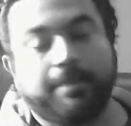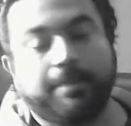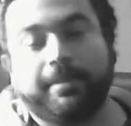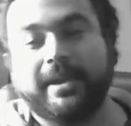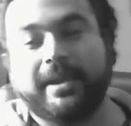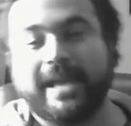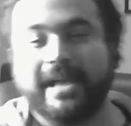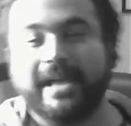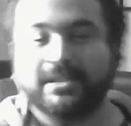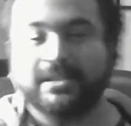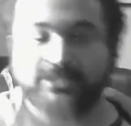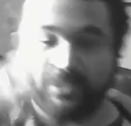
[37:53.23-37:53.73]
But
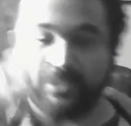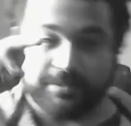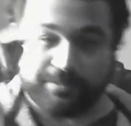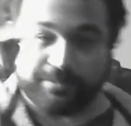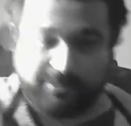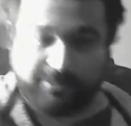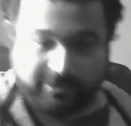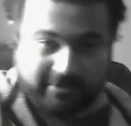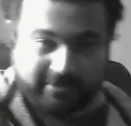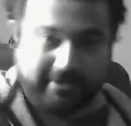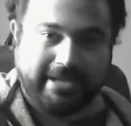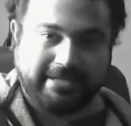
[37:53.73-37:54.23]
as you
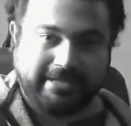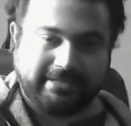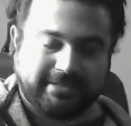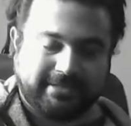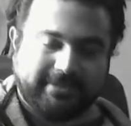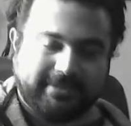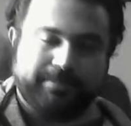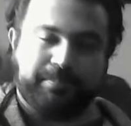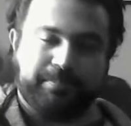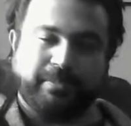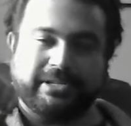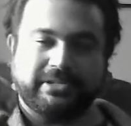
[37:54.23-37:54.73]

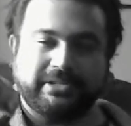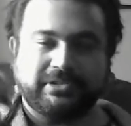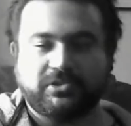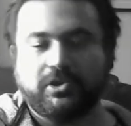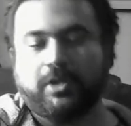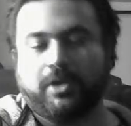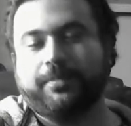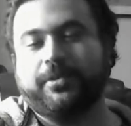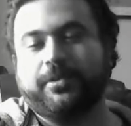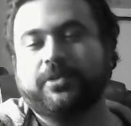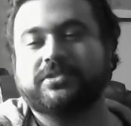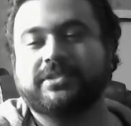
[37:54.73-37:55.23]
progress, please
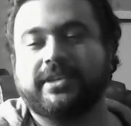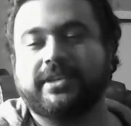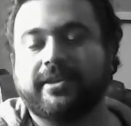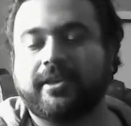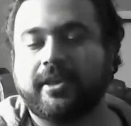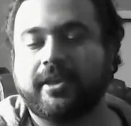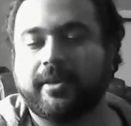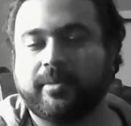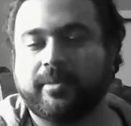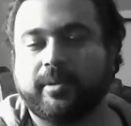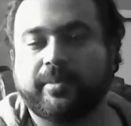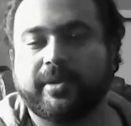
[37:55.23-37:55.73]
stop using
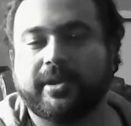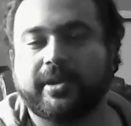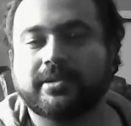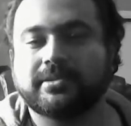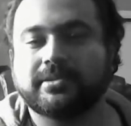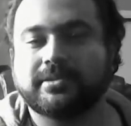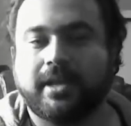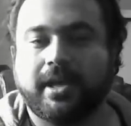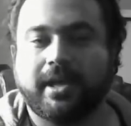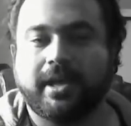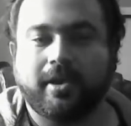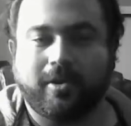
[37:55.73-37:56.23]
capo
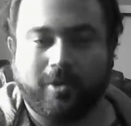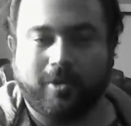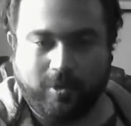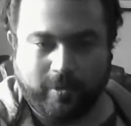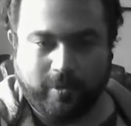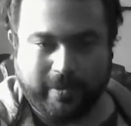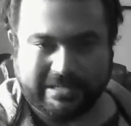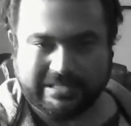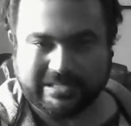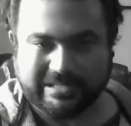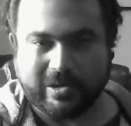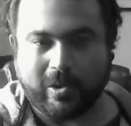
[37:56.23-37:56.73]
because I
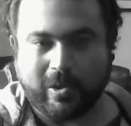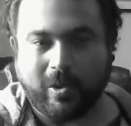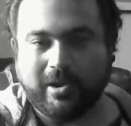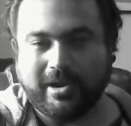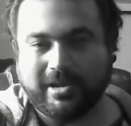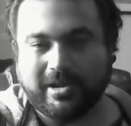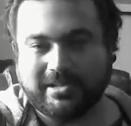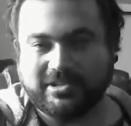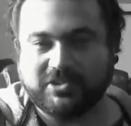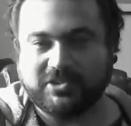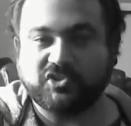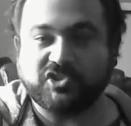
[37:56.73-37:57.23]
always call
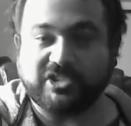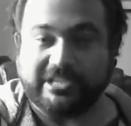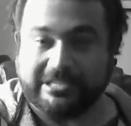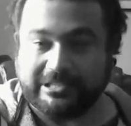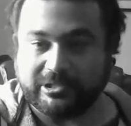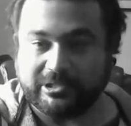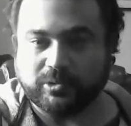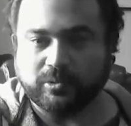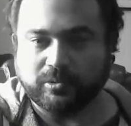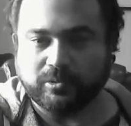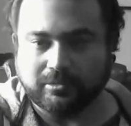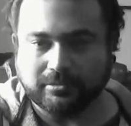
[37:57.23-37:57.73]
it as a
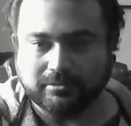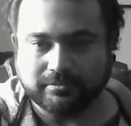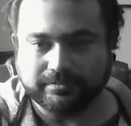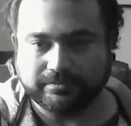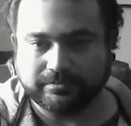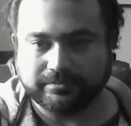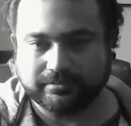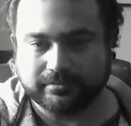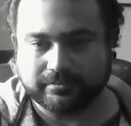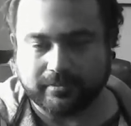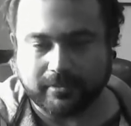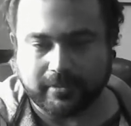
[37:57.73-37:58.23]
cheat tool.
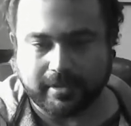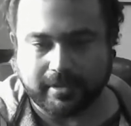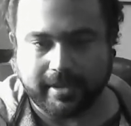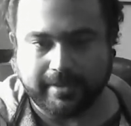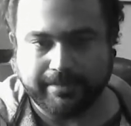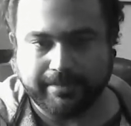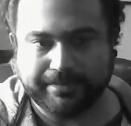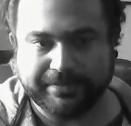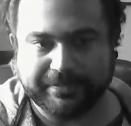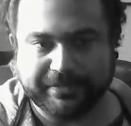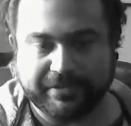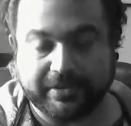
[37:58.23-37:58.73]

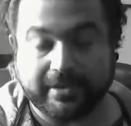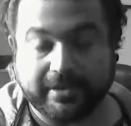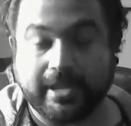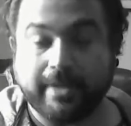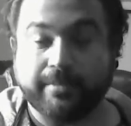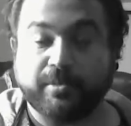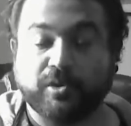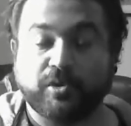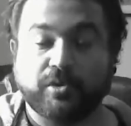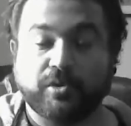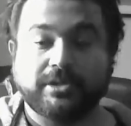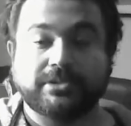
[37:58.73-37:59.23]
Okay, so
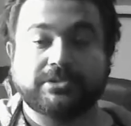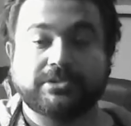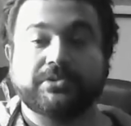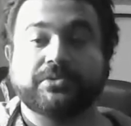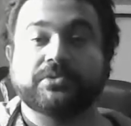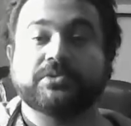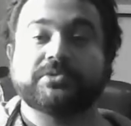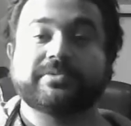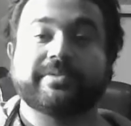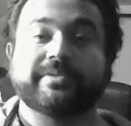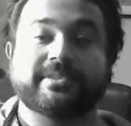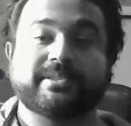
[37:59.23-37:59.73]
capo is
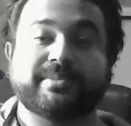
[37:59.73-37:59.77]
used for